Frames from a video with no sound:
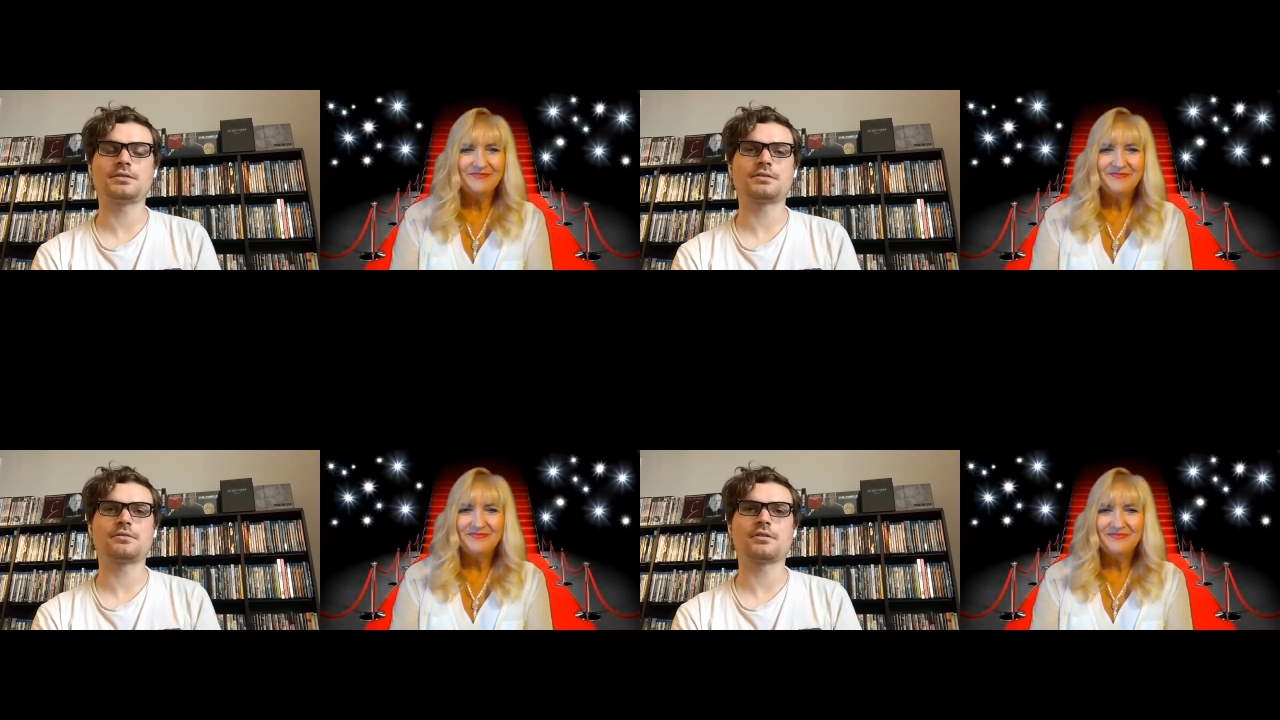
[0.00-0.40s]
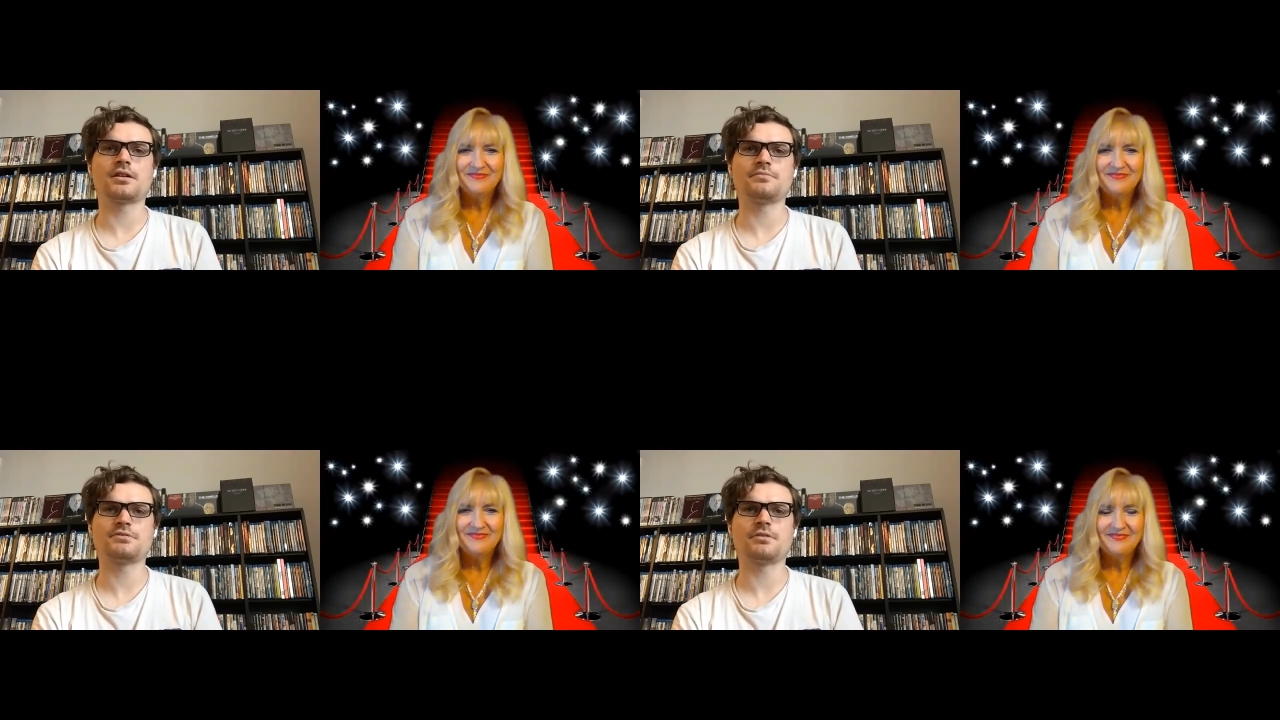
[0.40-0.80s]

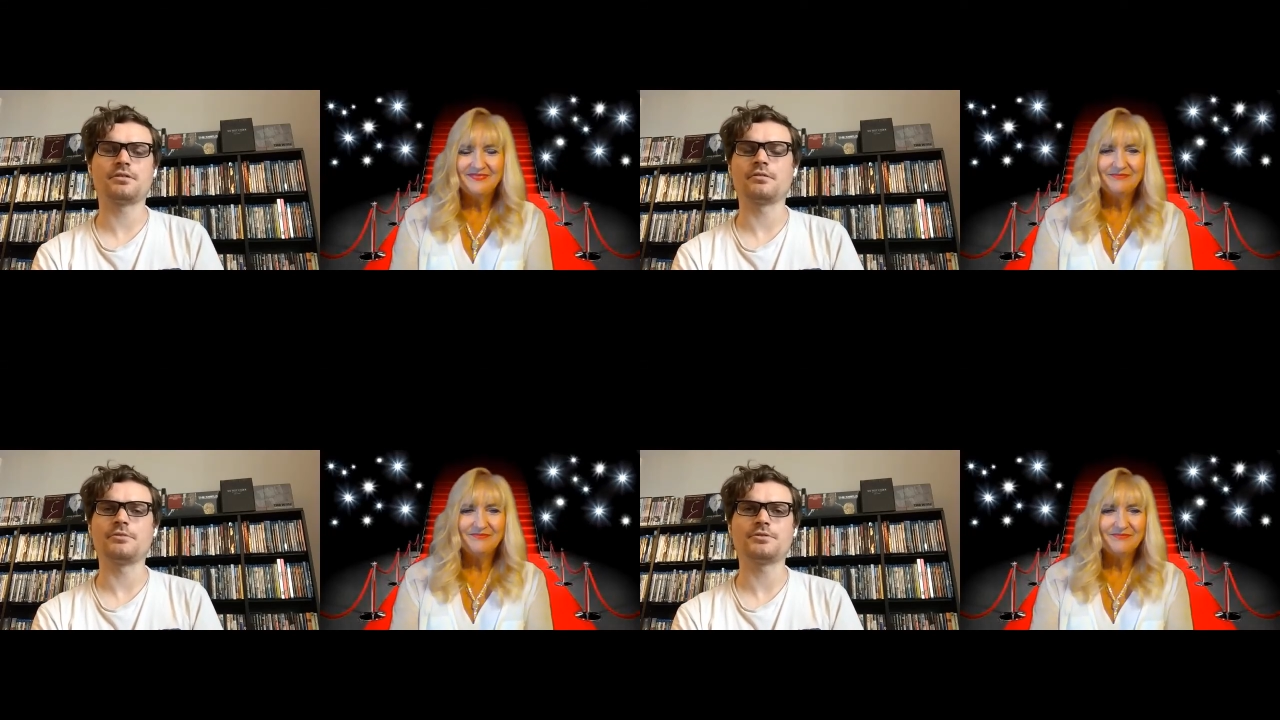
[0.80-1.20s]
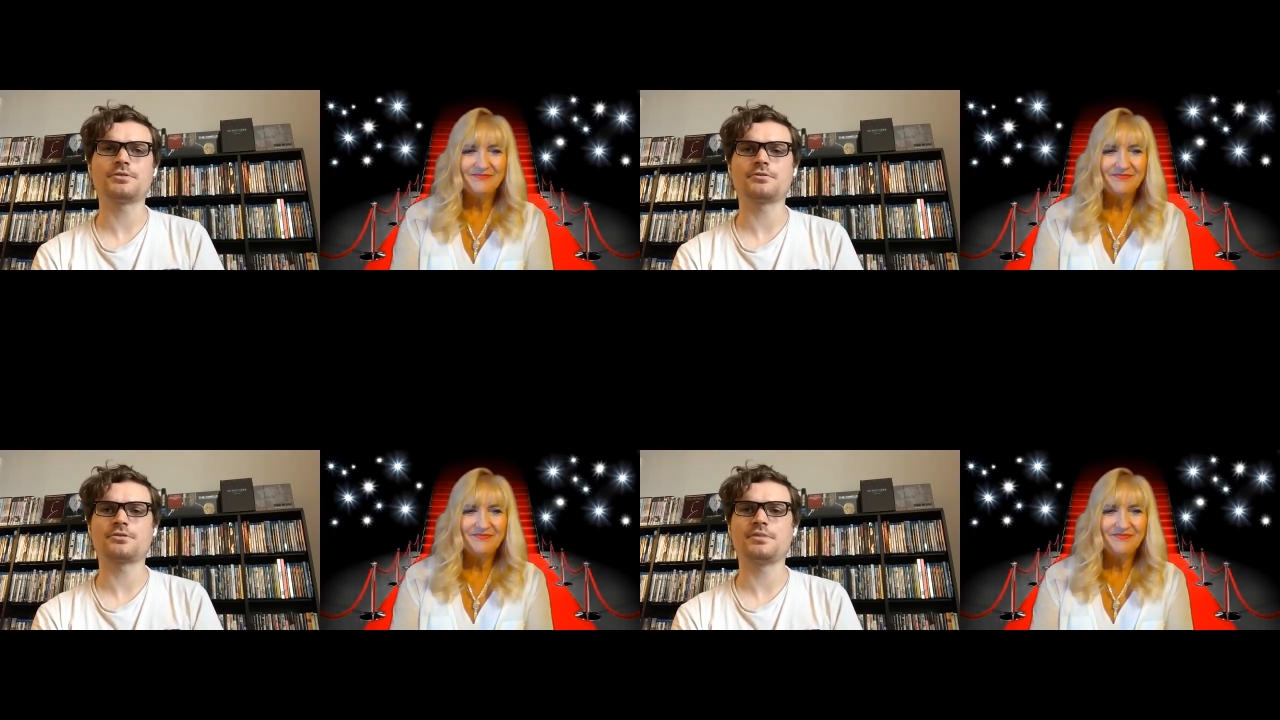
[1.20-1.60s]
Speaker 1: Instagram, Twitter, most
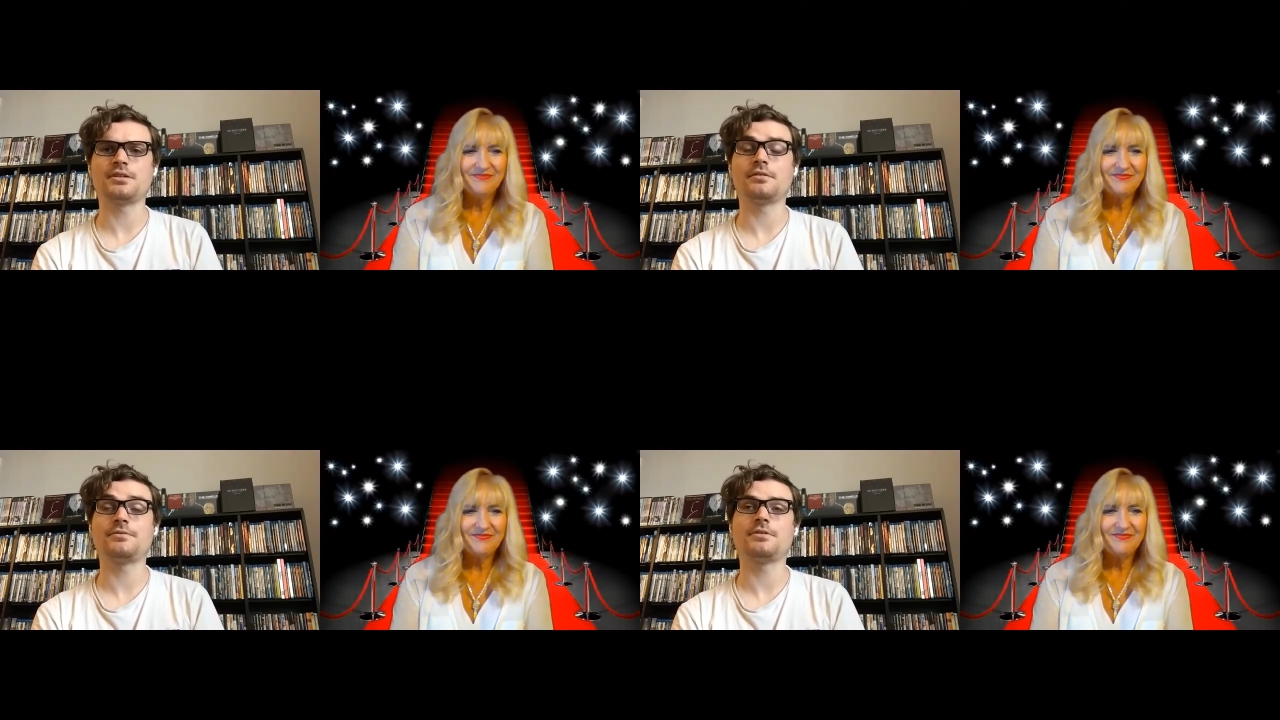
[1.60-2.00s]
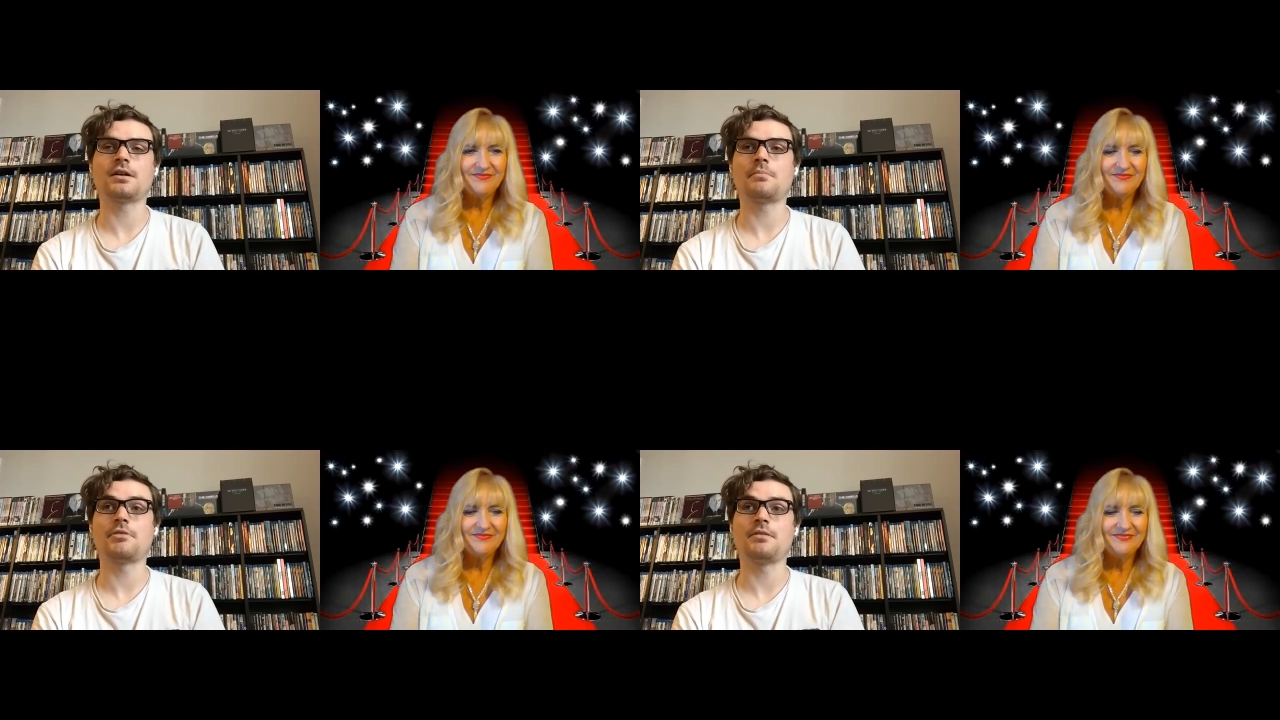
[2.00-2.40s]
social media, if you look
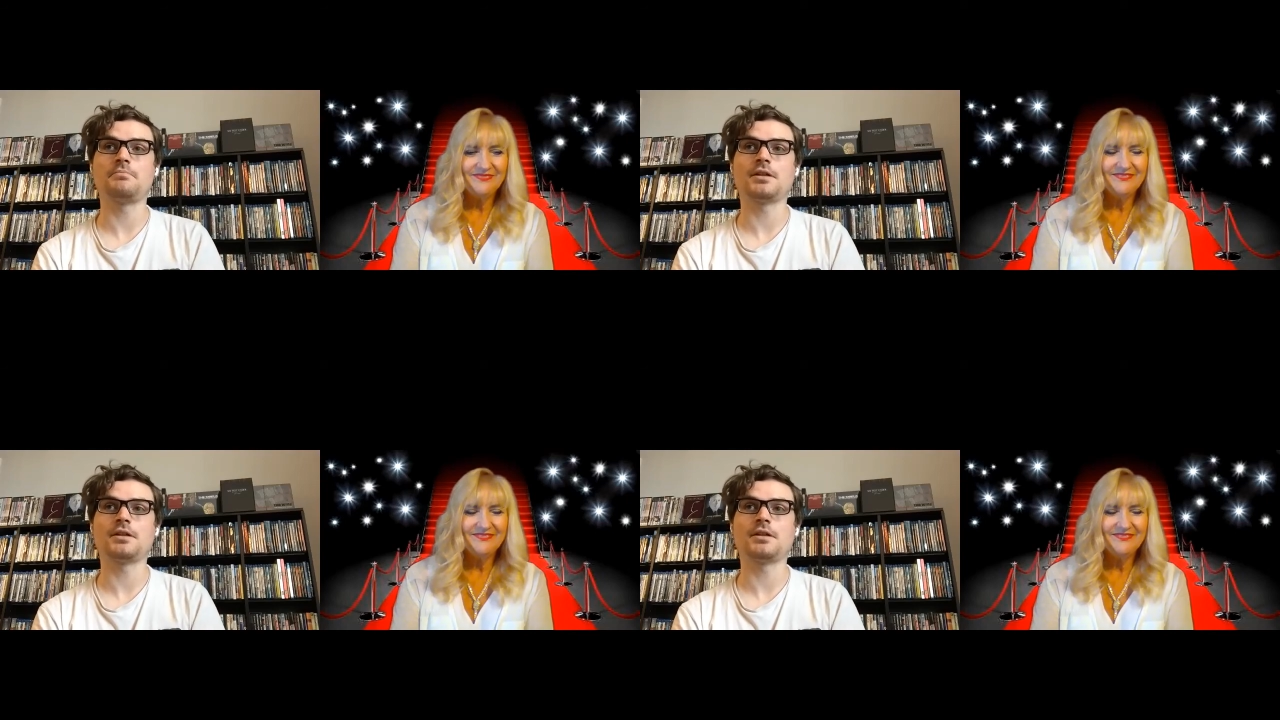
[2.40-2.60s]
up The